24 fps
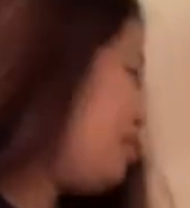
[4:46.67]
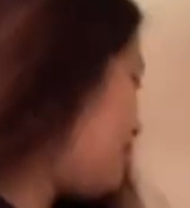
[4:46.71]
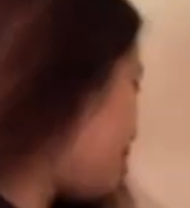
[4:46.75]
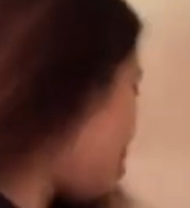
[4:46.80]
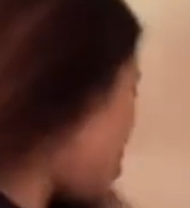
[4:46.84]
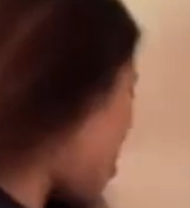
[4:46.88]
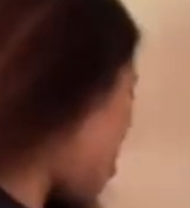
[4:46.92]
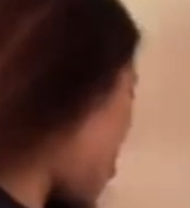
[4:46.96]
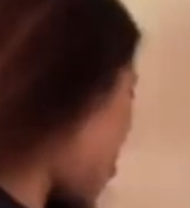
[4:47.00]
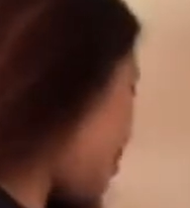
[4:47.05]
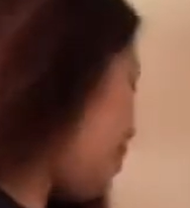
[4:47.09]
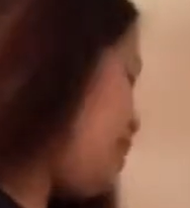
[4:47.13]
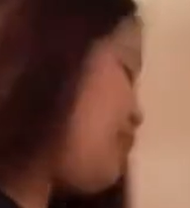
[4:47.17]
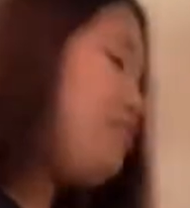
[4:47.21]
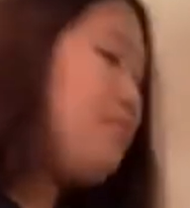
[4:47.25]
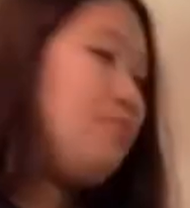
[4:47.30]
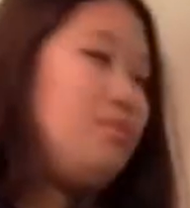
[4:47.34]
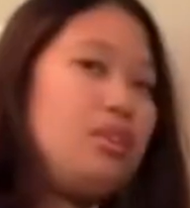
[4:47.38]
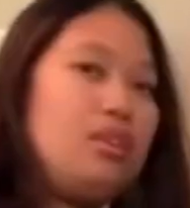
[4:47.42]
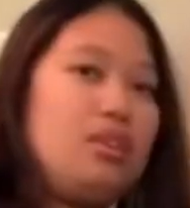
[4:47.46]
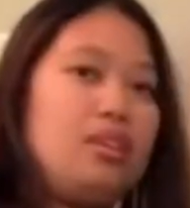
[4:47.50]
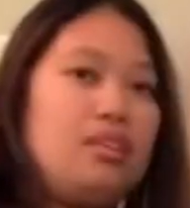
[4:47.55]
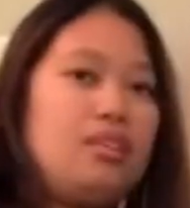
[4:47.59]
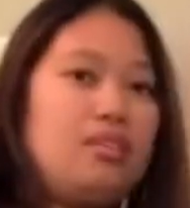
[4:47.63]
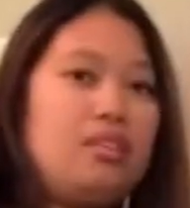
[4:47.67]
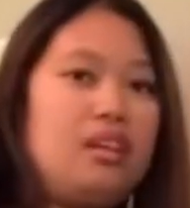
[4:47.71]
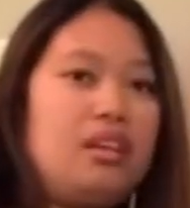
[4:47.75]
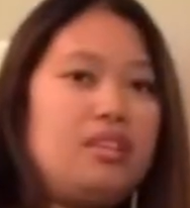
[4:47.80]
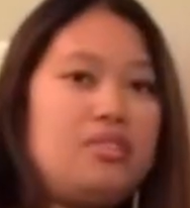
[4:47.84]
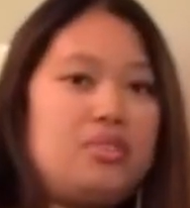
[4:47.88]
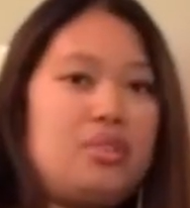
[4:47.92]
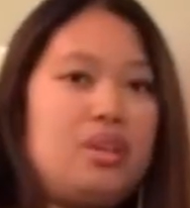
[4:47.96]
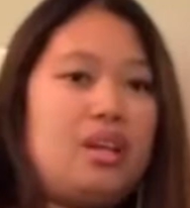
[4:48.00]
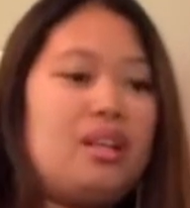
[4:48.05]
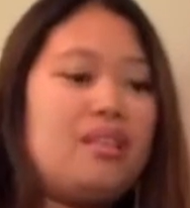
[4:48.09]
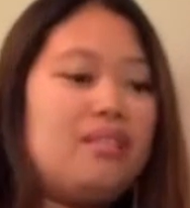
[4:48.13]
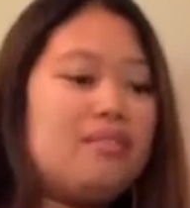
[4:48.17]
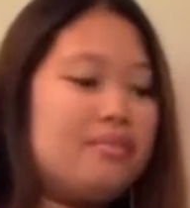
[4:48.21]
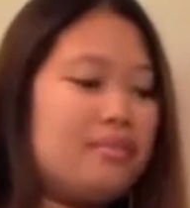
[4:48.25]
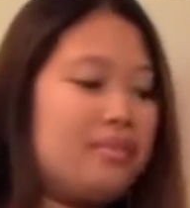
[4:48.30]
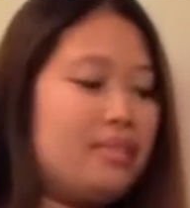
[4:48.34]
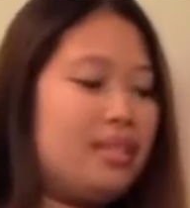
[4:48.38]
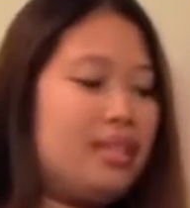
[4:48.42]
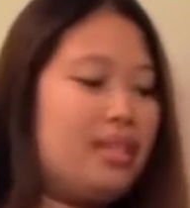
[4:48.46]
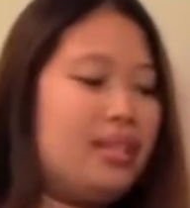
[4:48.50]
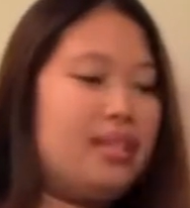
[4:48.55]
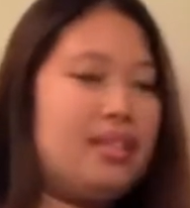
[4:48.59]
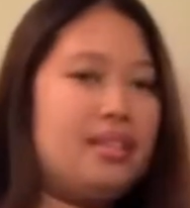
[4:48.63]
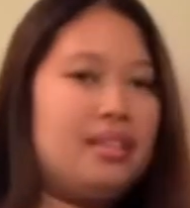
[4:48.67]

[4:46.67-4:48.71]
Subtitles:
This one, a shelves.